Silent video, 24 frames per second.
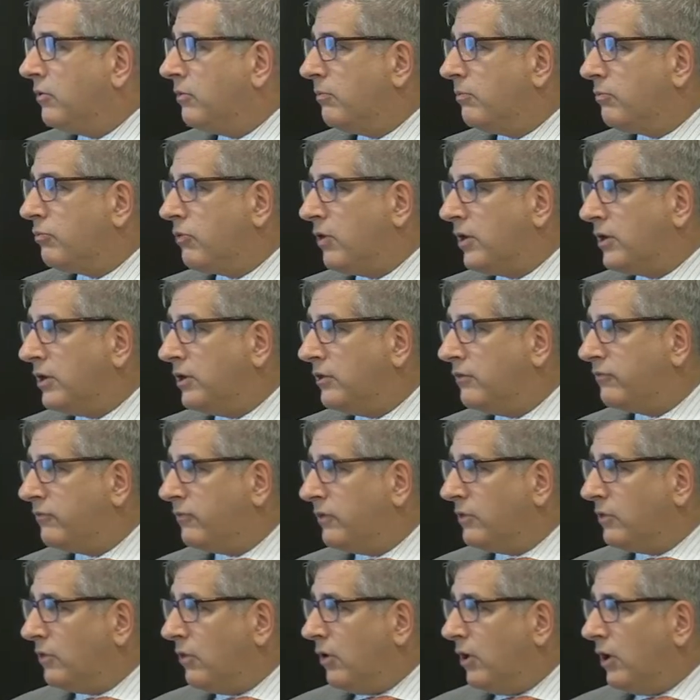
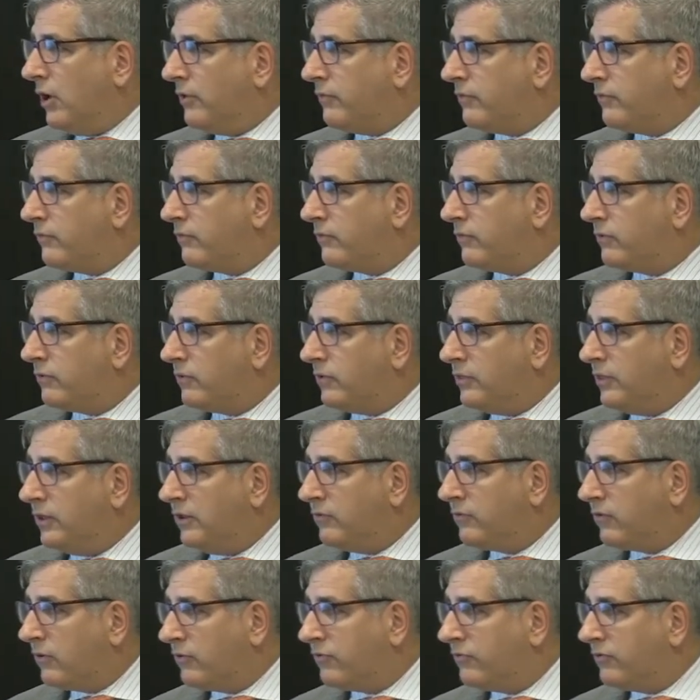pregnancy loss, and
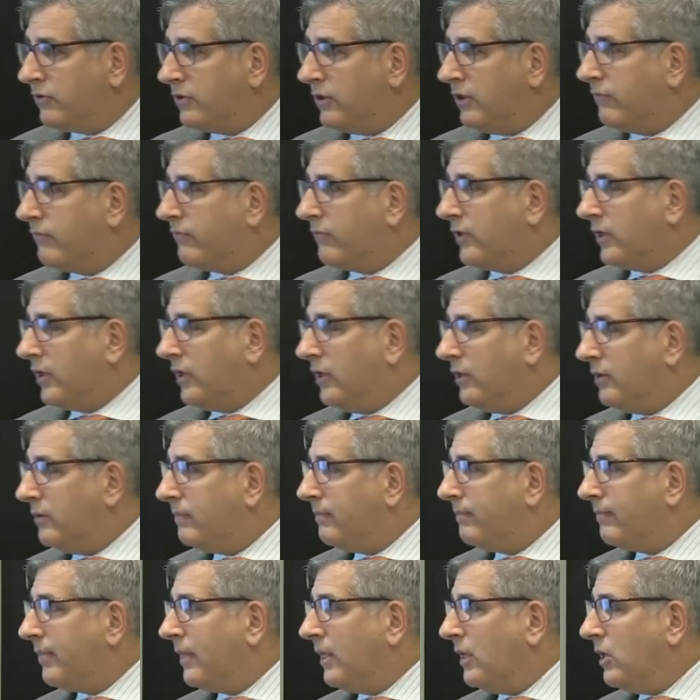these are significant,
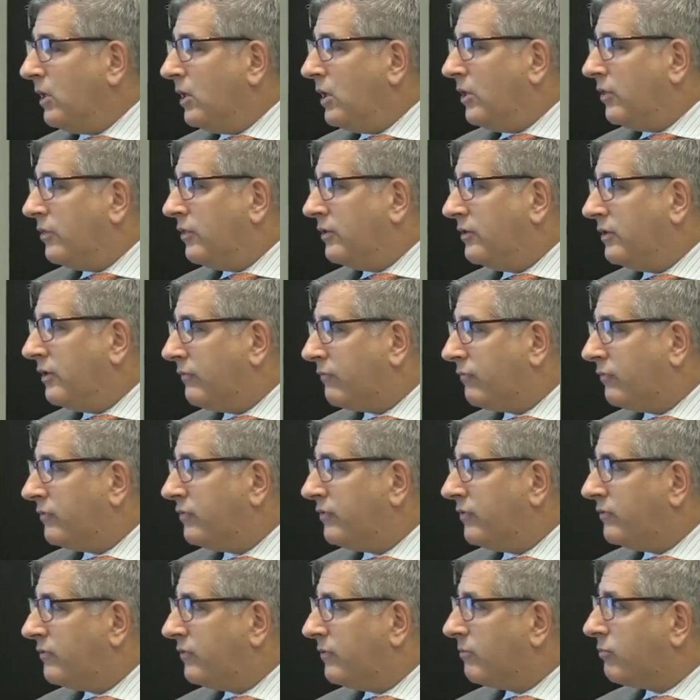the
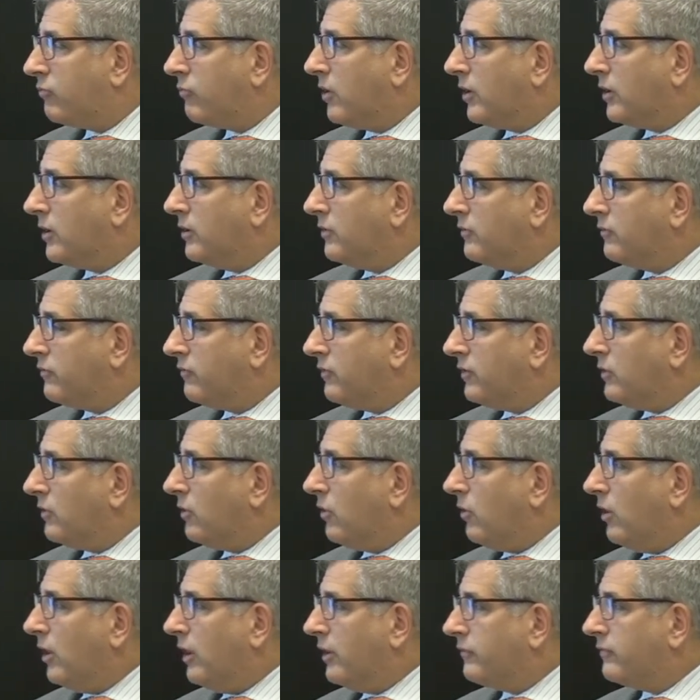differences in pregnancy
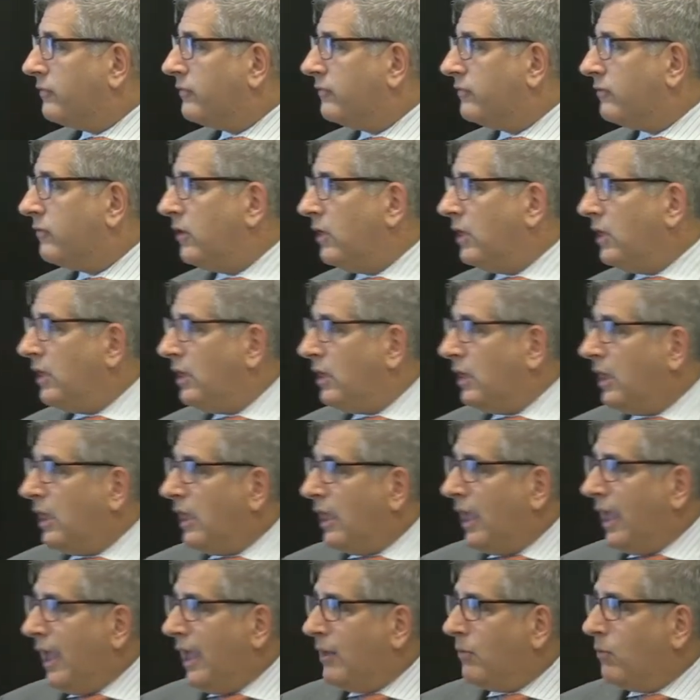loss,
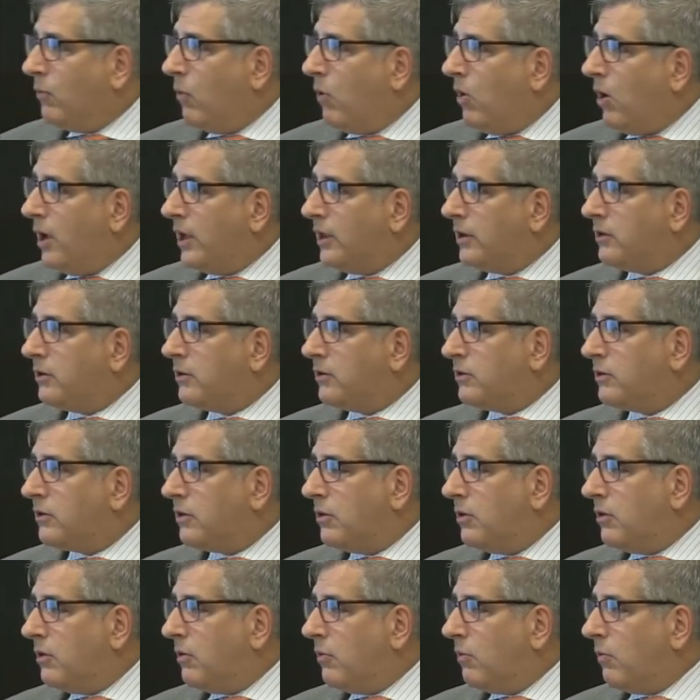and why
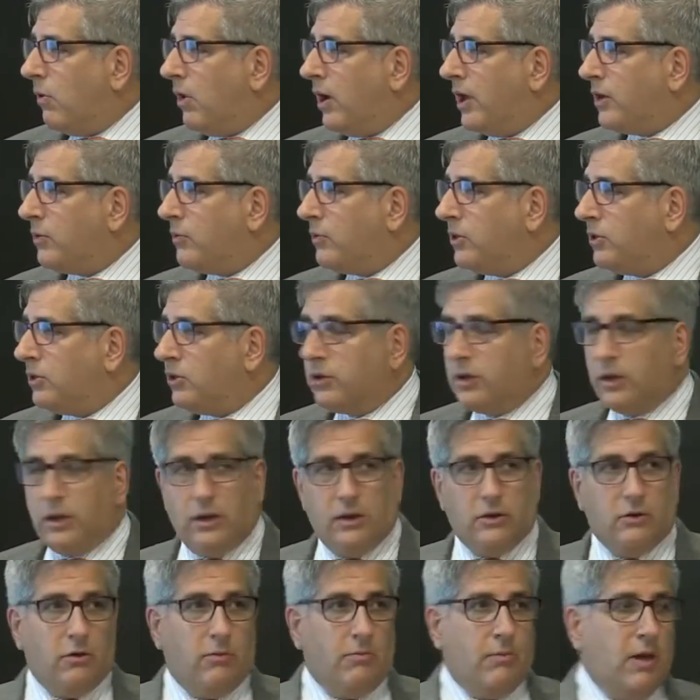do we look at
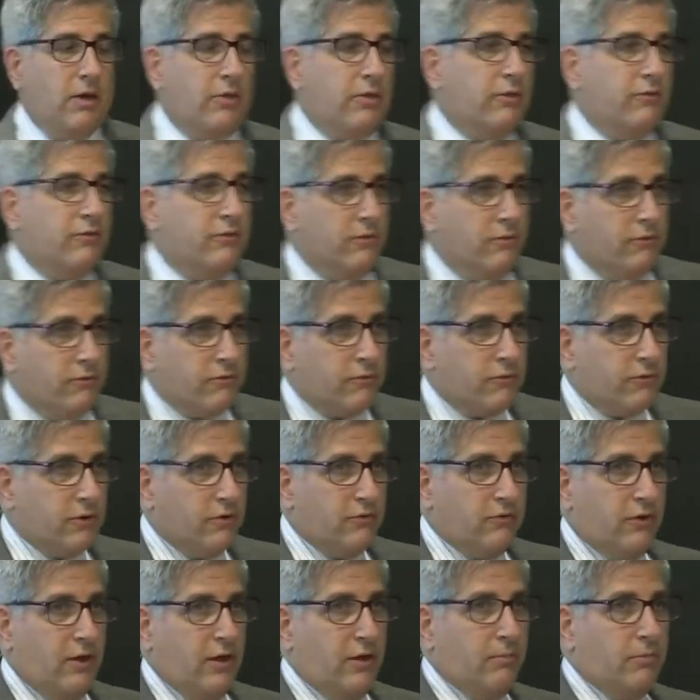indomethacin, for
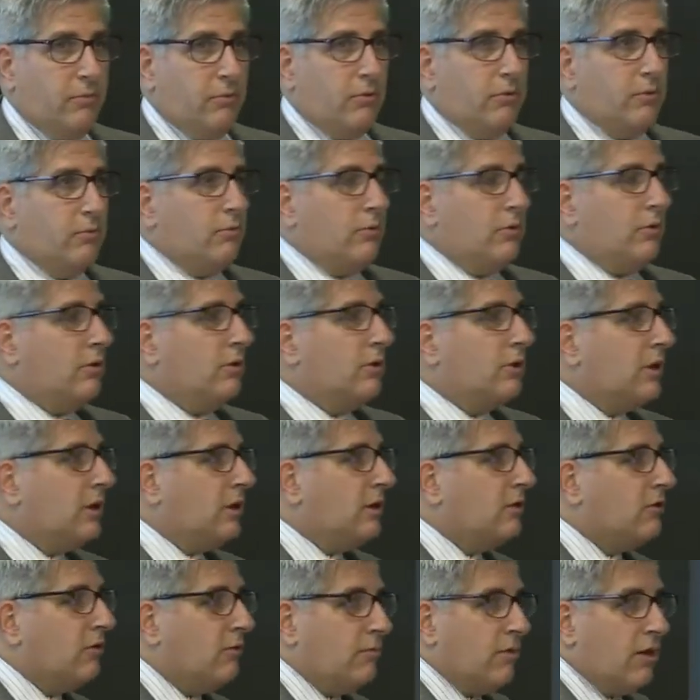example? We look at
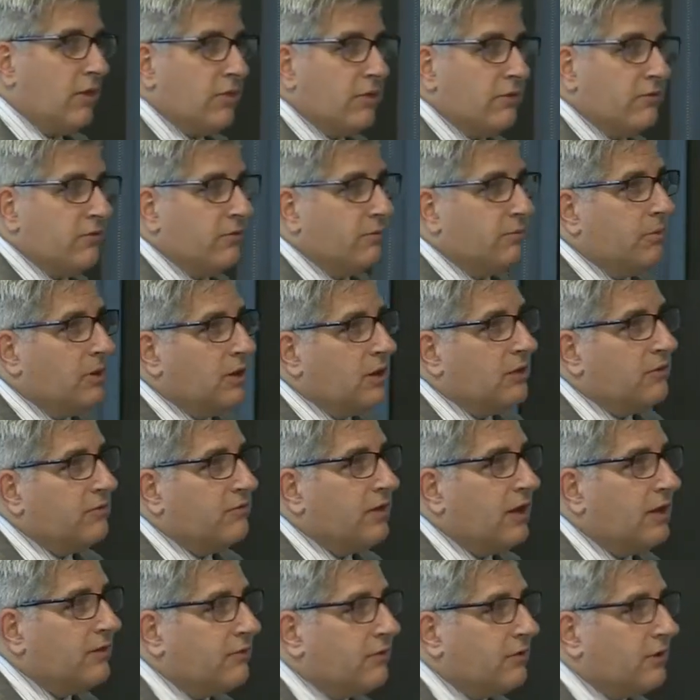indomethacin because
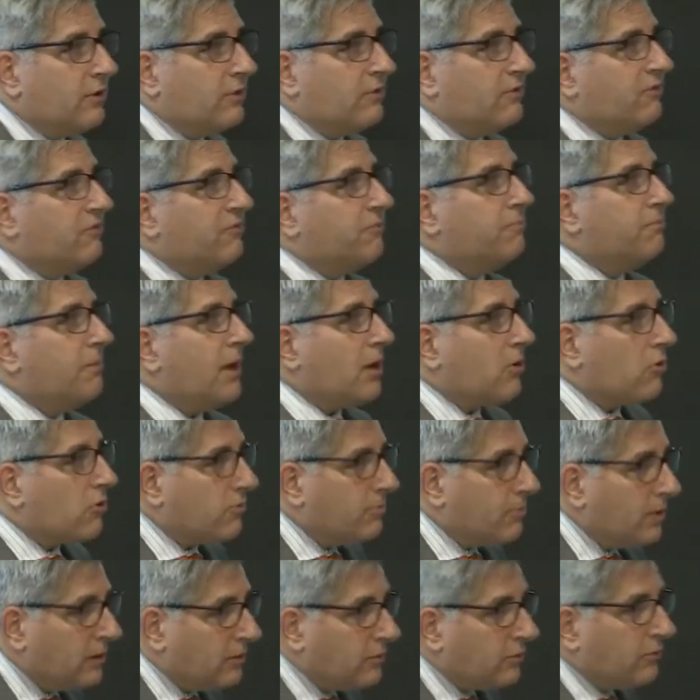that's an
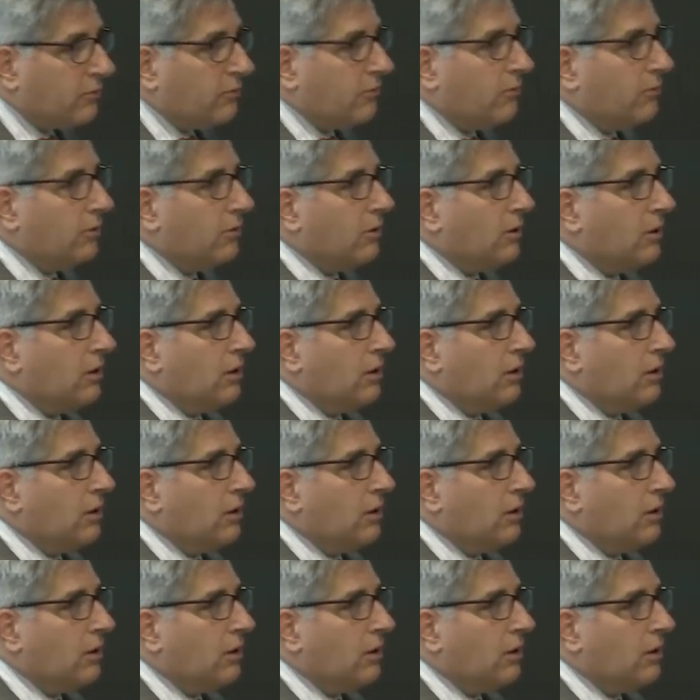experimental